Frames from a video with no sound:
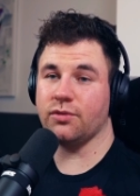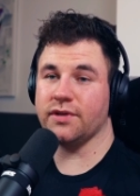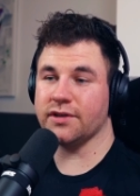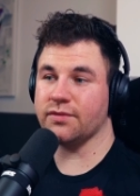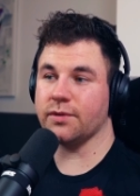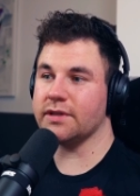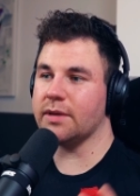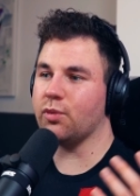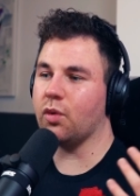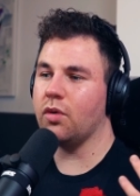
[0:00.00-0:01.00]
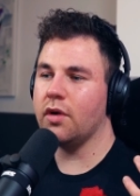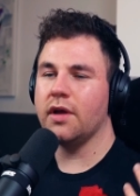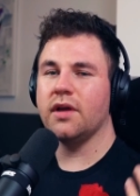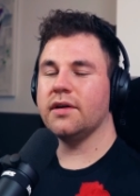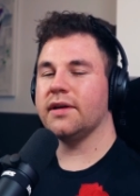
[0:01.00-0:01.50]
does, for example,
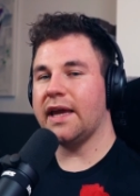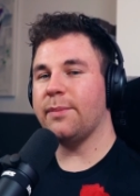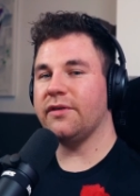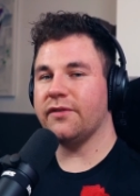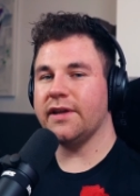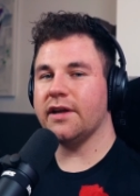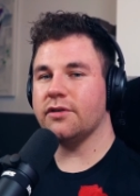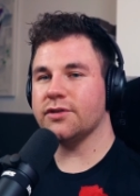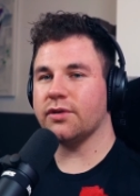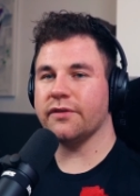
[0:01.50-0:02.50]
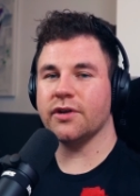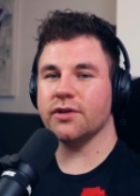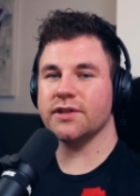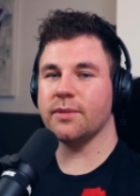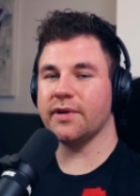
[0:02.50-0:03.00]
gaming videos, or if you're
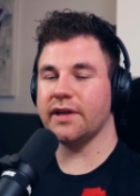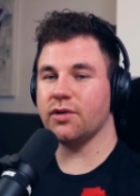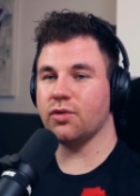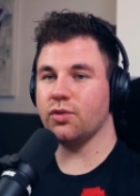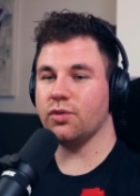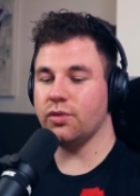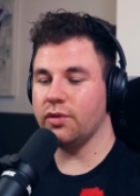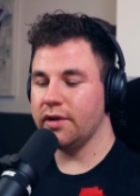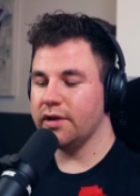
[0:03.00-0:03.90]
somebody who